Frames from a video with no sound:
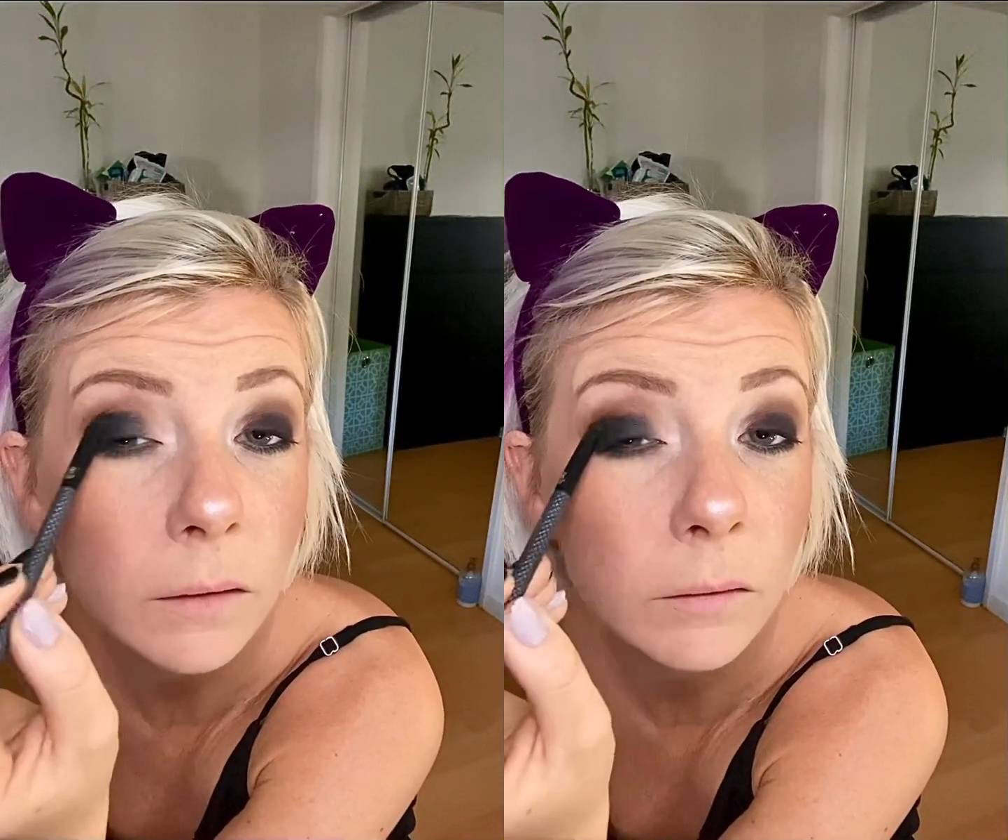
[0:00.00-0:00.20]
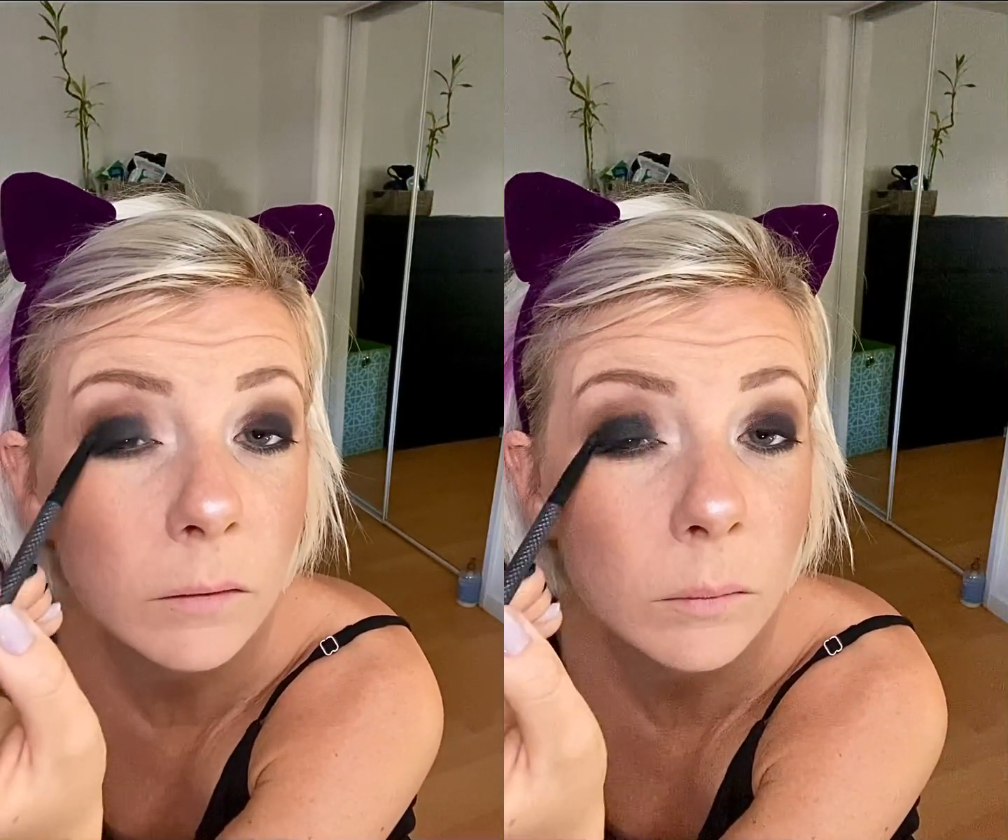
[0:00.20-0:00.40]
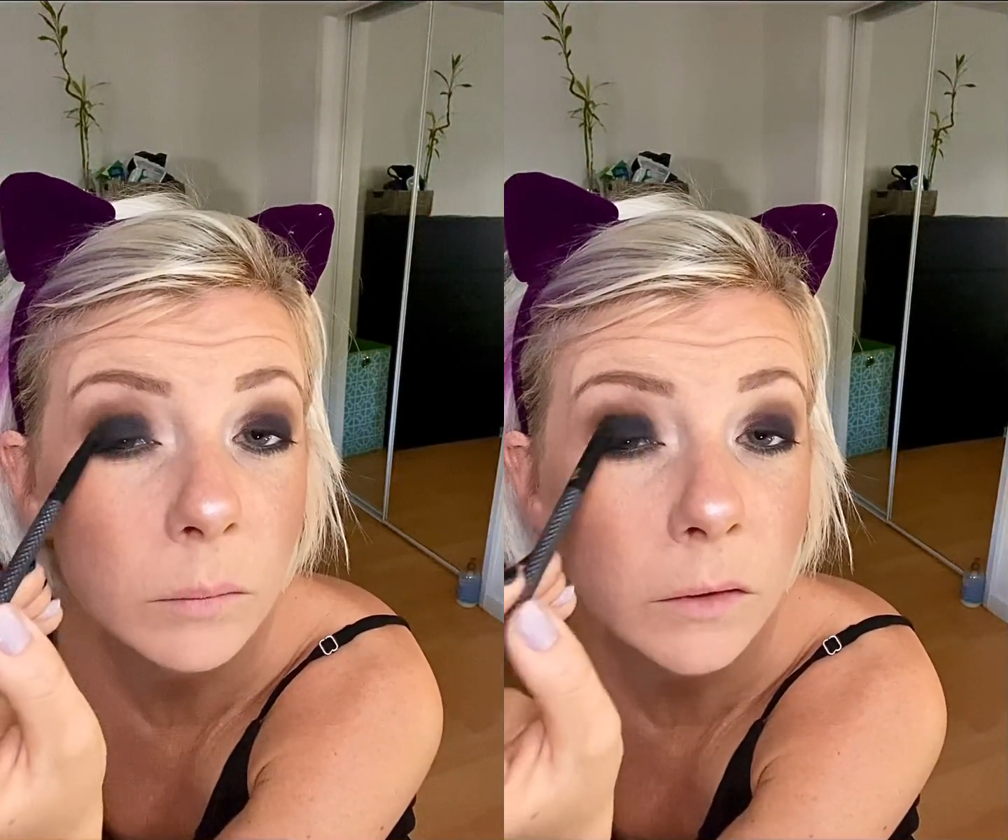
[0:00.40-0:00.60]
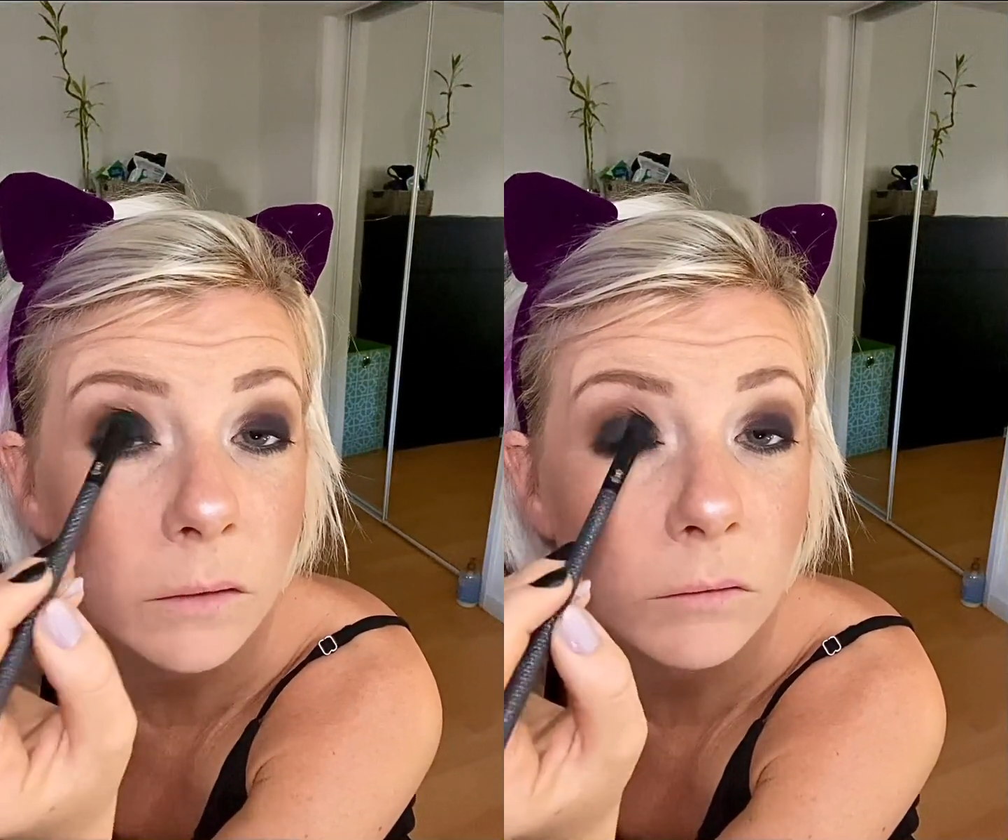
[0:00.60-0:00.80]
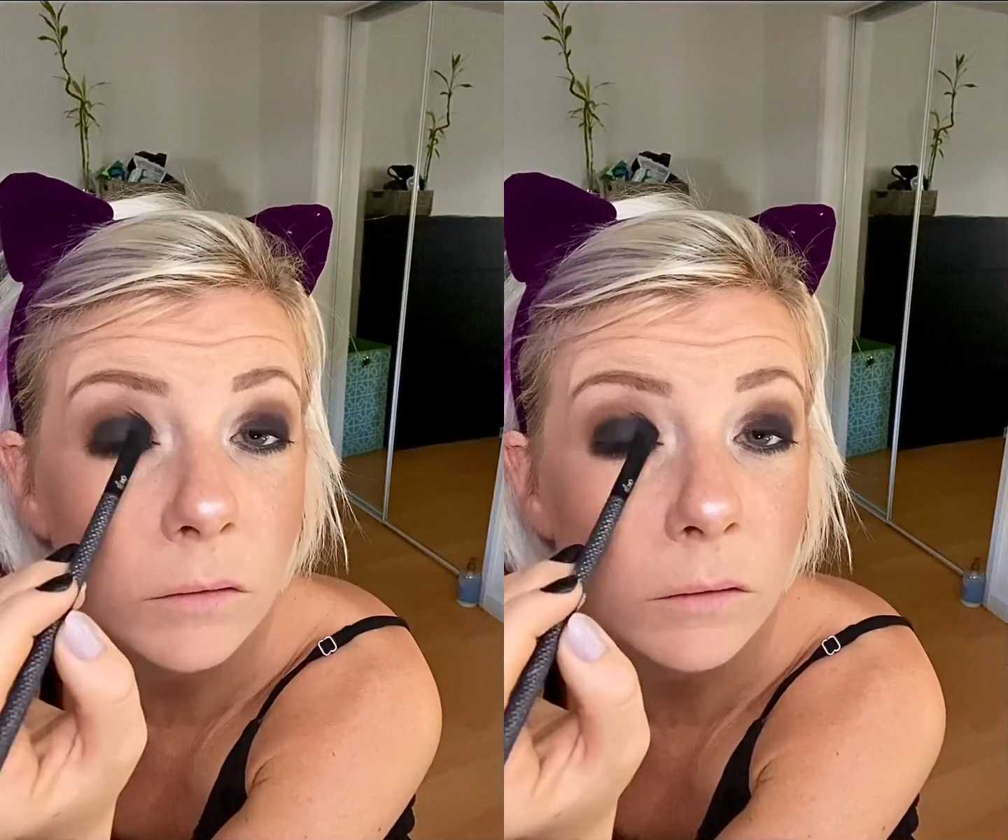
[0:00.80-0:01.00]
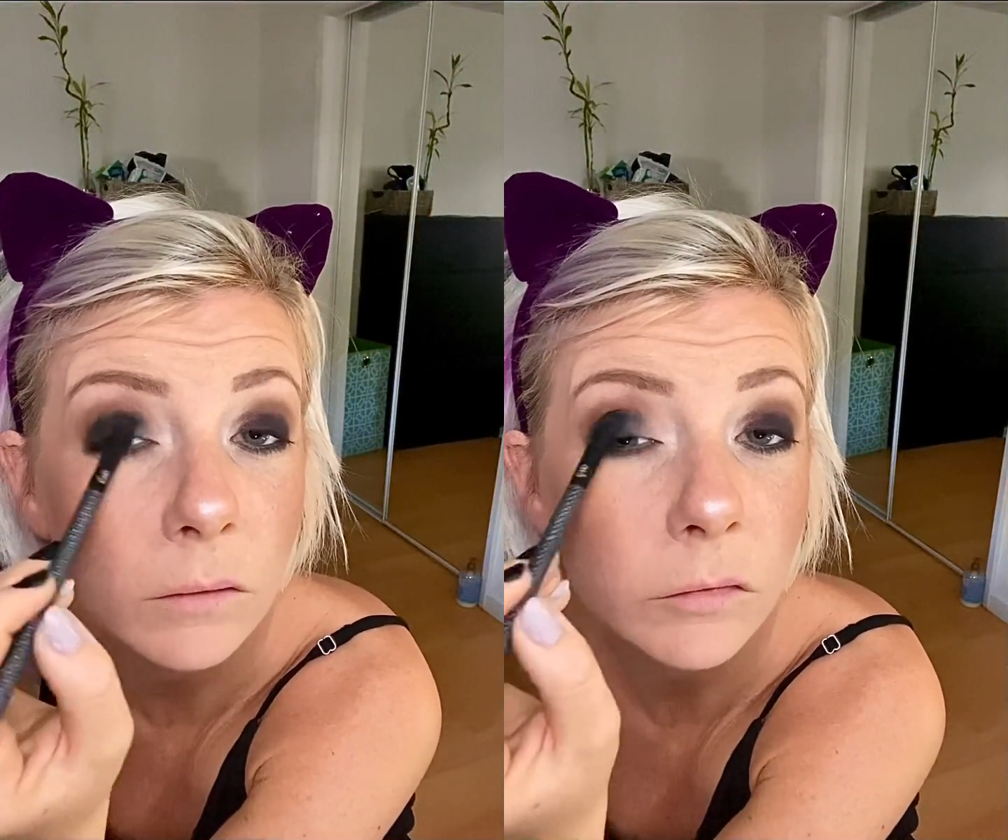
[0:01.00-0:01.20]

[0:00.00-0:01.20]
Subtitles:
a little bit even,